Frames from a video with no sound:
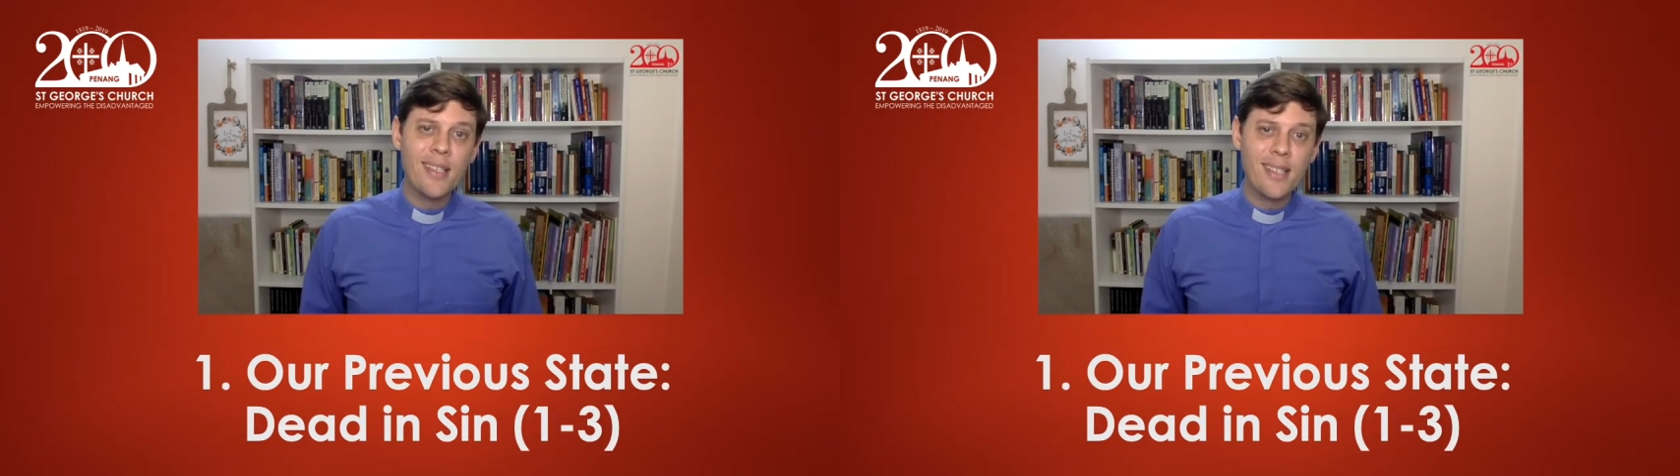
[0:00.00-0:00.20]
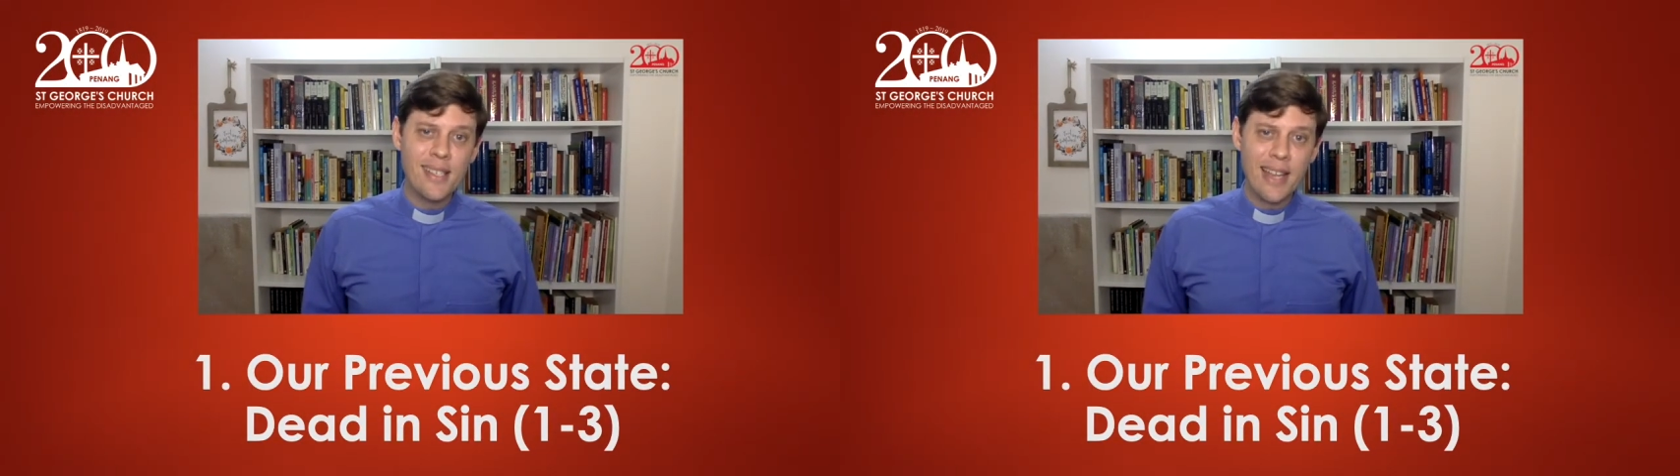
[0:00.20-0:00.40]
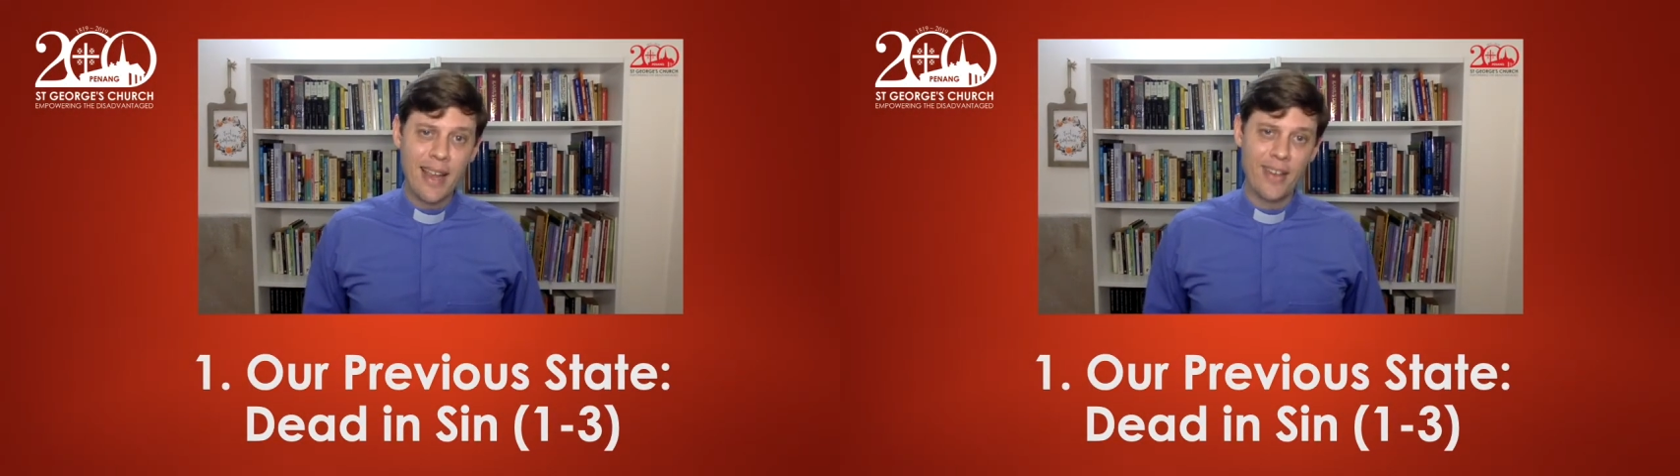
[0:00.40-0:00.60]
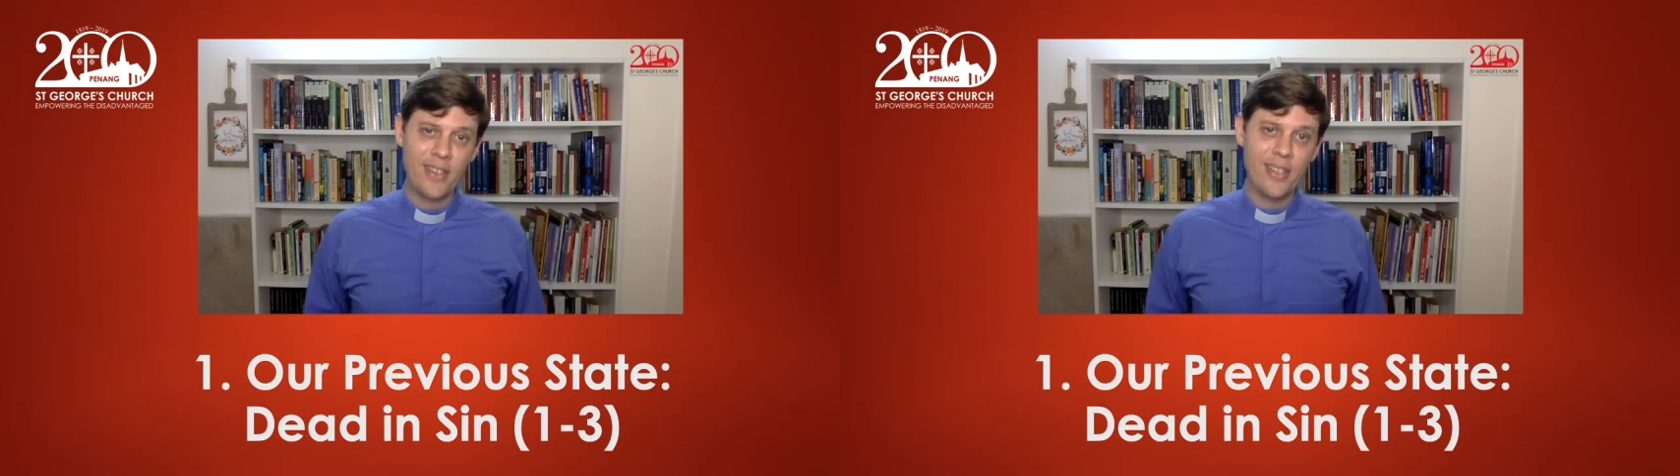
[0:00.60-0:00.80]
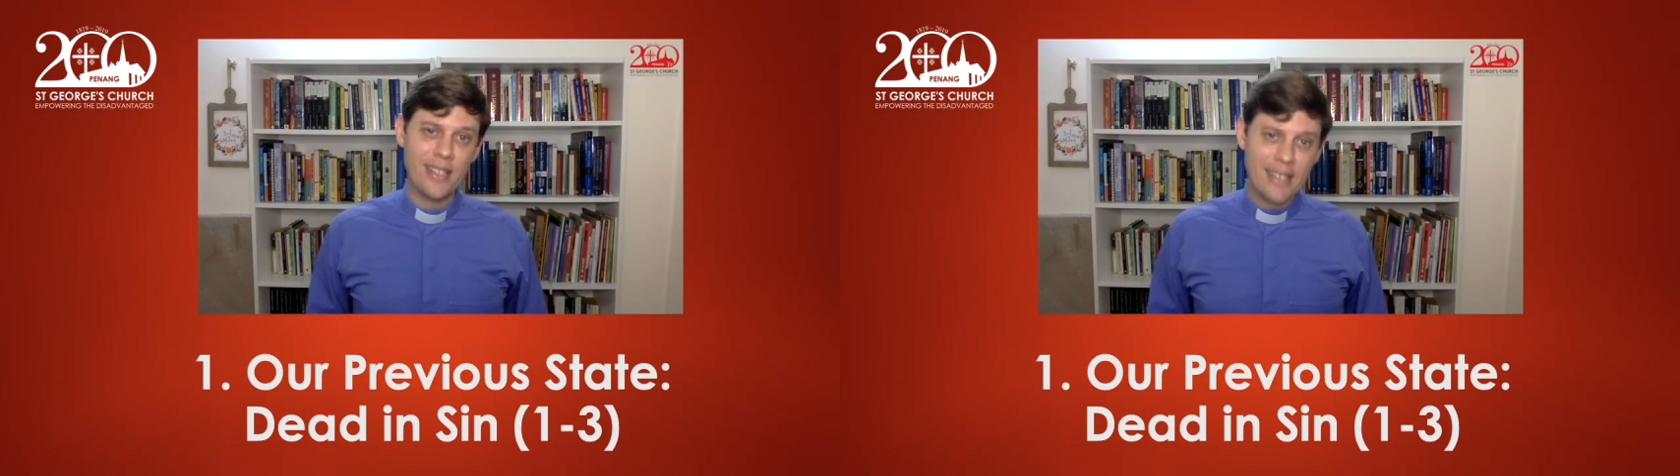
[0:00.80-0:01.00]
state,
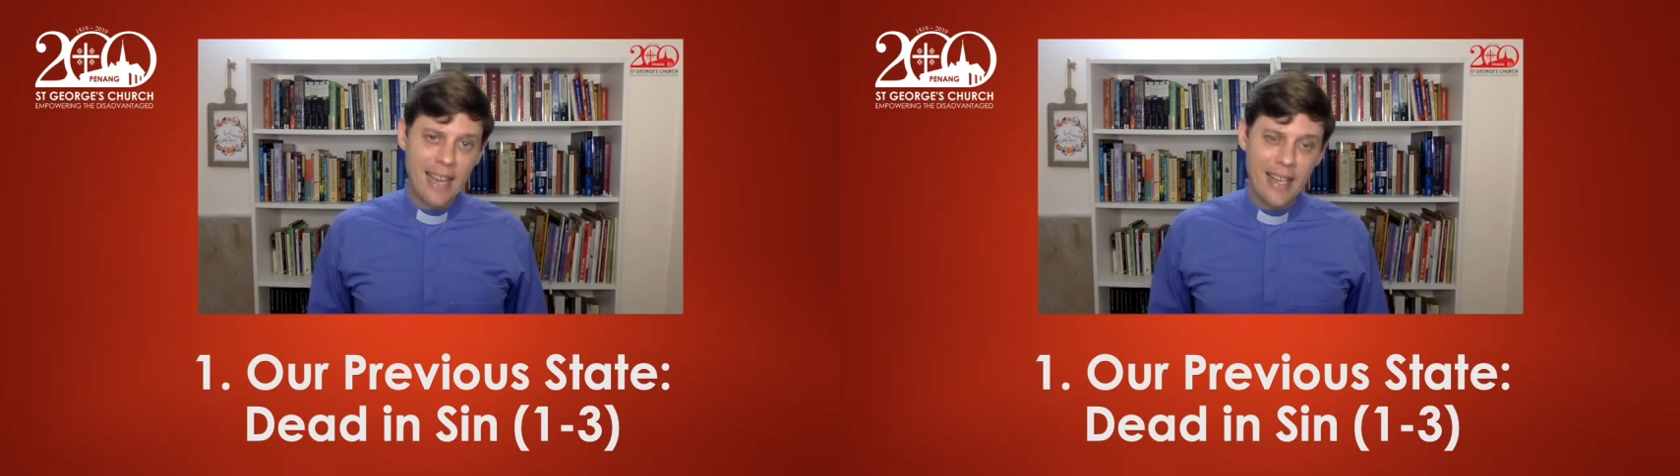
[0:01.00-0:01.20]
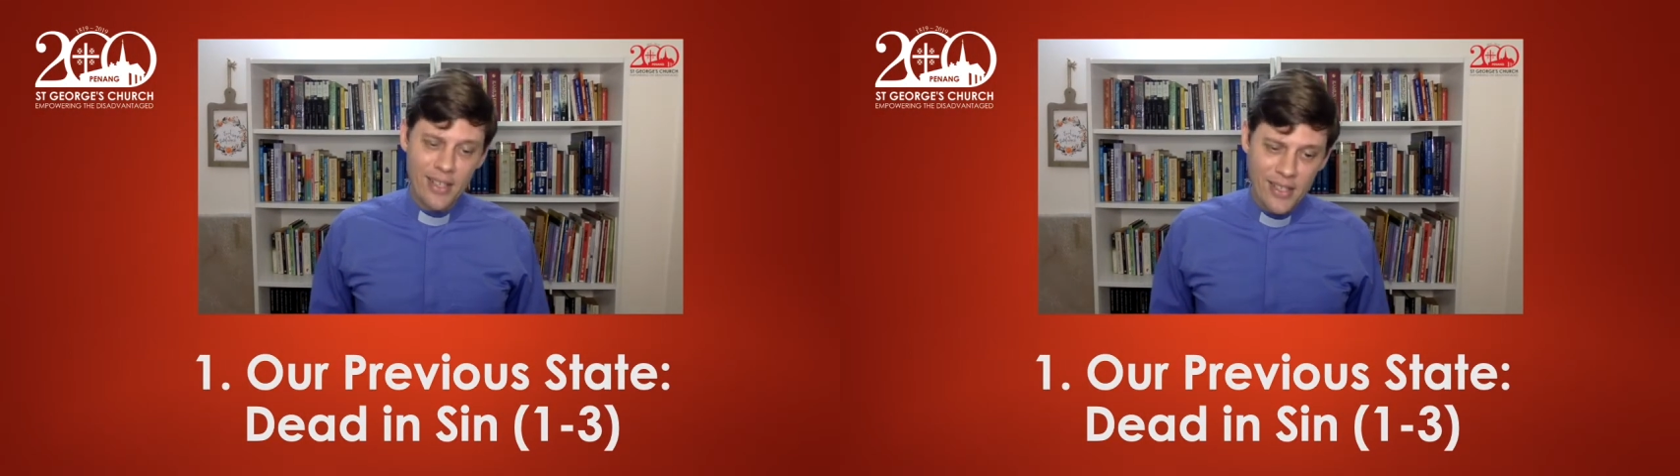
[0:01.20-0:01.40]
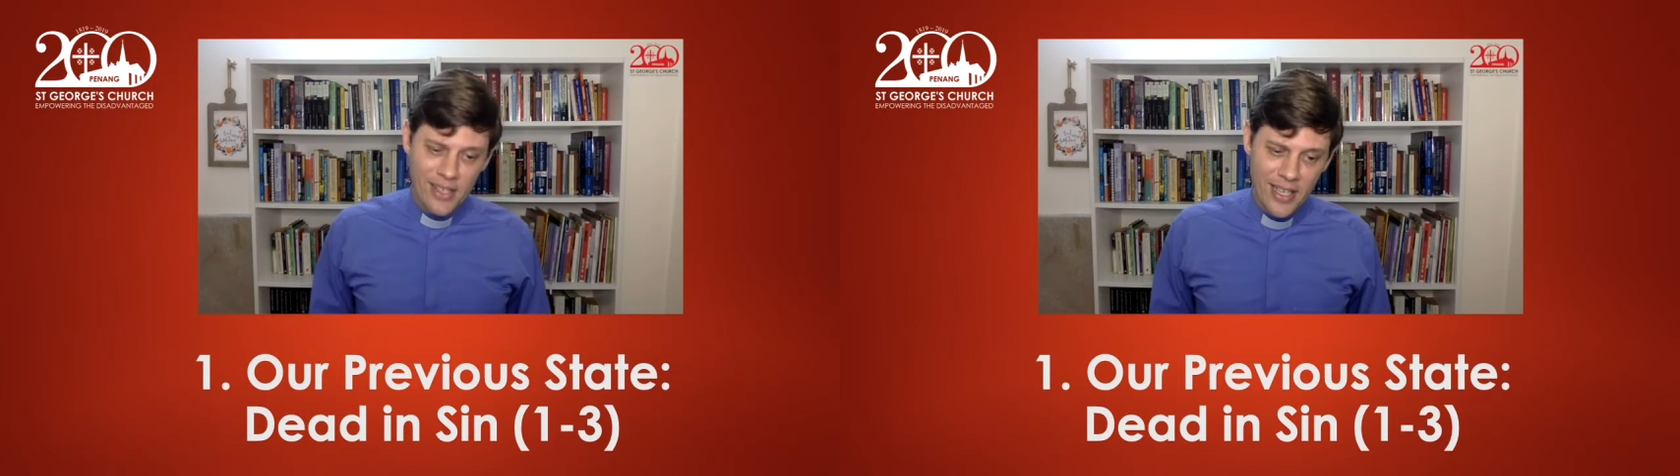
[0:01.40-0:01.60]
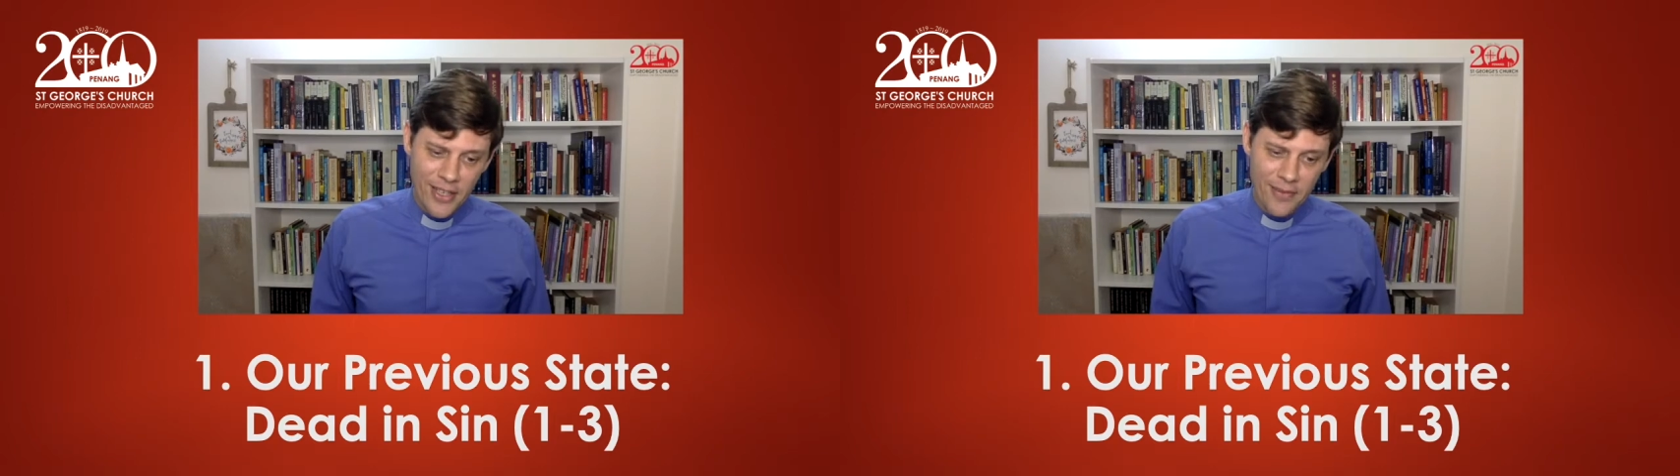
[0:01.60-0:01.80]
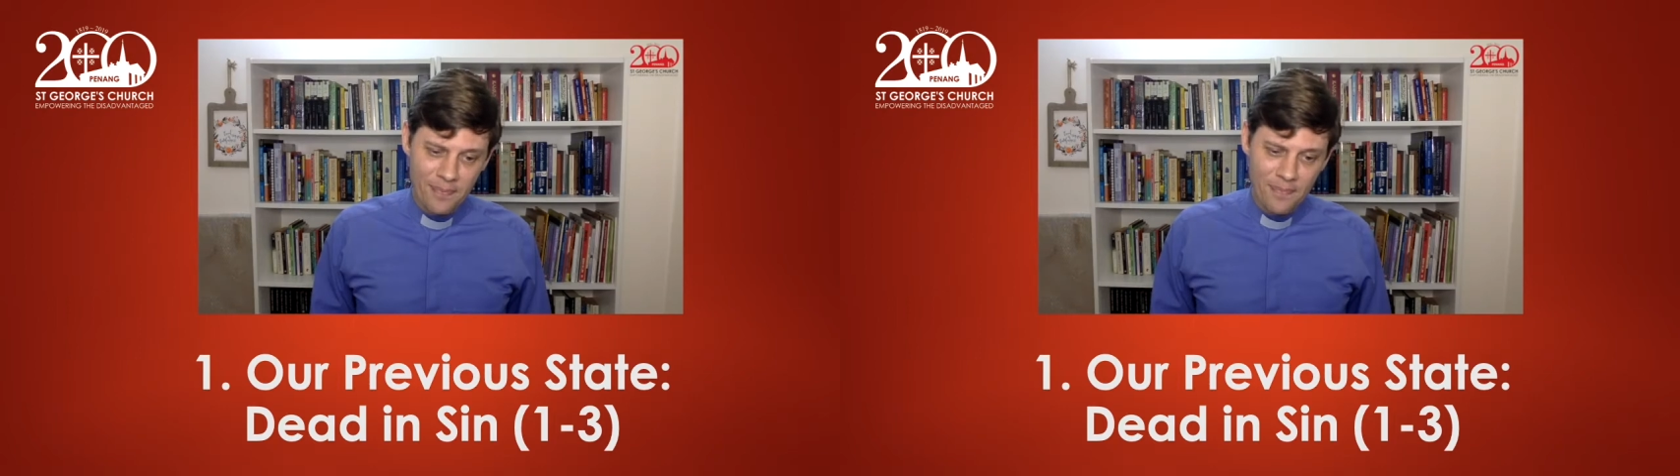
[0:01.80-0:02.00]
dead in sin.